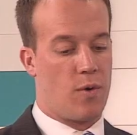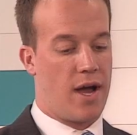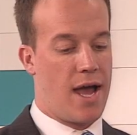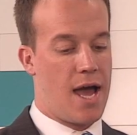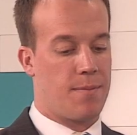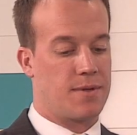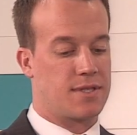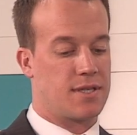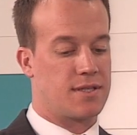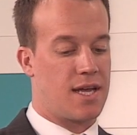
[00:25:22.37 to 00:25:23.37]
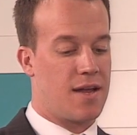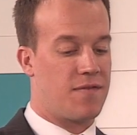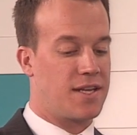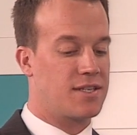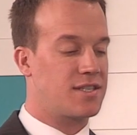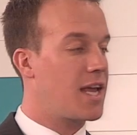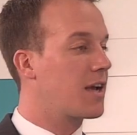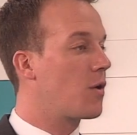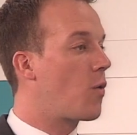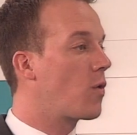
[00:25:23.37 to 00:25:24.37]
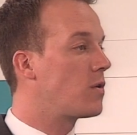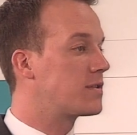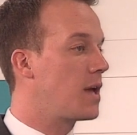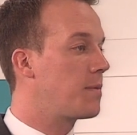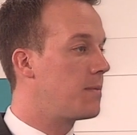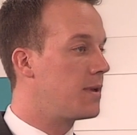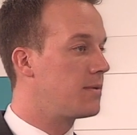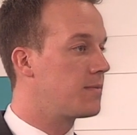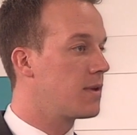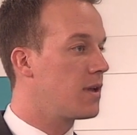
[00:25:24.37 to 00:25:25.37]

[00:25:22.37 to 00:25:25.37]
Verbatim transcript: what happens is that if they just take an oral supplement